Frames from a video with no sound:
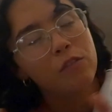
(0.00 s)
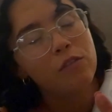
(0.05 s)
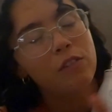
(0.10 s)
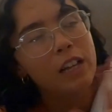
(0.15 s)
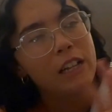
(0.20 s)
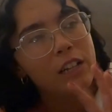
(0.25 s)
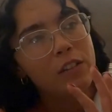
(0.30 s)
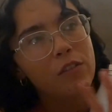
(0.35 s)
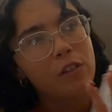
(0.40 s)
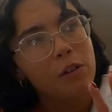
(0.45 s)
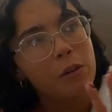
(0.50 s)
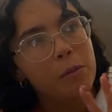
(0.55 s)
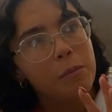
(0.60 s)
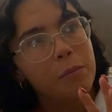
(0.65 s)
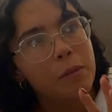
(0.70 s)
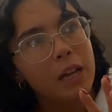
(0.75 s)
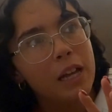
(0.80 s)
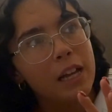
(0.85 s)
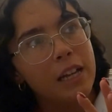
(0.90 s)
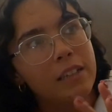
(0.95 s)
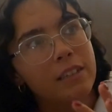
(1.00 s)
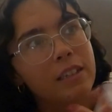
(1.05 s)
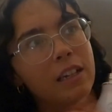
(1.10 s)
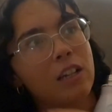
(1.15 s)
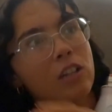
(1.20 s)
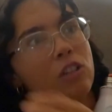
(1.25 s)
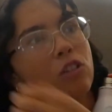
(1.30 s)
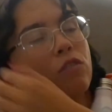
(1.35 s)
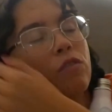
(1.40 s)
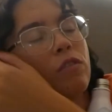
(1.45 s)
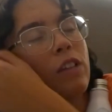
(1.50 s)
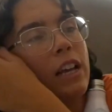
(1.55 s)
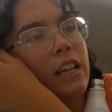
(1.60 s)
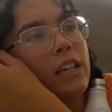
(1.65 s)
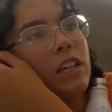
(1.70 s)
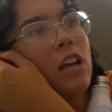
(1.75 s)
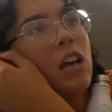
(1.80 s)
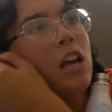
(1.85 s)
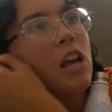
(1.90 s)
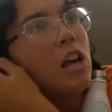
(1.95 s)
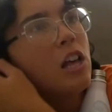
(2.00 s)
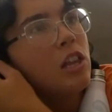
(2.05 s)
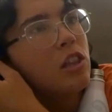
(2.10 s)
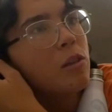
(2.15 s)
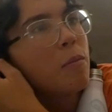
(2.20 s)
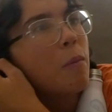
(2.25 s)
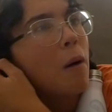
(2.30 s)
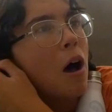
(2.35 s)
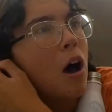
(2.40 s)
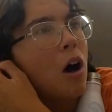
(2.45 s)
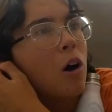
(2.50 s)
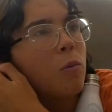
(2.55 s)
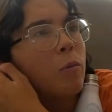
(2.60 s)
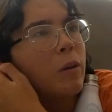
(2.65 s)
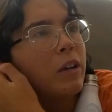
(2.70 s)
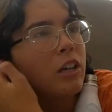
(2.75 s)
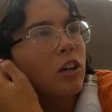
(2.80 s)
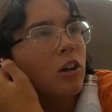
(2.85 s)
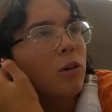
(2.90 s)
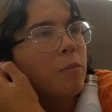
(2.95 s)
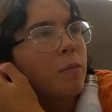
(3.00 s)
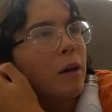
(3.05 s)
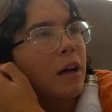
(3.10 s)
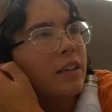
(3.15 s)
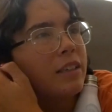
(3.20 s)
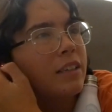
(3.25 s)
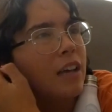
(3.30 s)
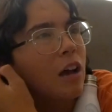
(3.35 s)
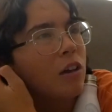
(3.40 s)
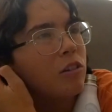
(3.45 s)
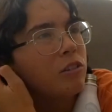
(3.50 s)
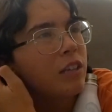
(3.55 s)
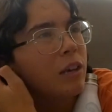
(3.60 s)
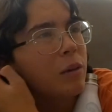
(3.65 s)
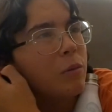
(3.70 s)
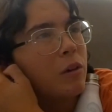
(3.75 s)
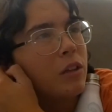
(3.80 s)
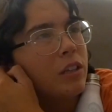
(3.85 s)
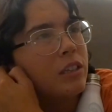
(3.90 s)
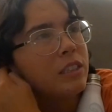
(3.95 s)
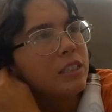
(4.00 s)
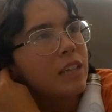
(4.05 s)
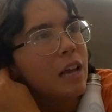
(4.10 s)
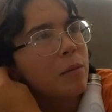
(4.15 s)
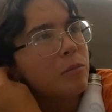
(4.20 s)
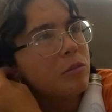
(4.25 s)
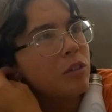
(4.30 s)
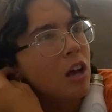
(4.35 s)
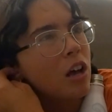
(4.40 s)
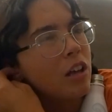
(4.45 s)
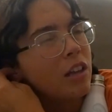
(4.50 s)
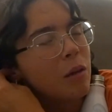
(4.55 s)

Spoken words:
like the viewing place, and I loved like the part when I got back down to like where the steps are,